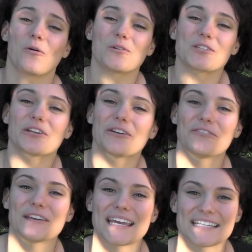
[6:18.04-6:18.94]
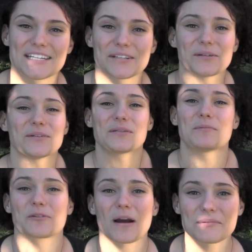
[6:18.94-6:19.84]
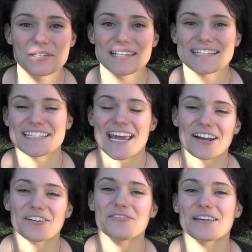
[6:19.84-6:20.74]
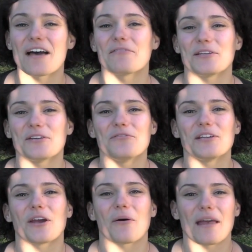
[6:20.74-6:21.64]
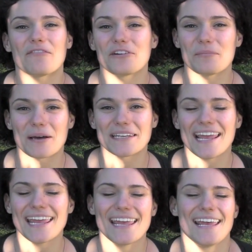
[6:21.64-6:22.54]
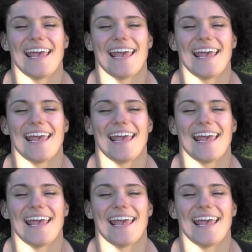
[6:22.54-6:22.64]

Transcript: Also, don't forget to subscribe to this channel. We have a new video every Monday.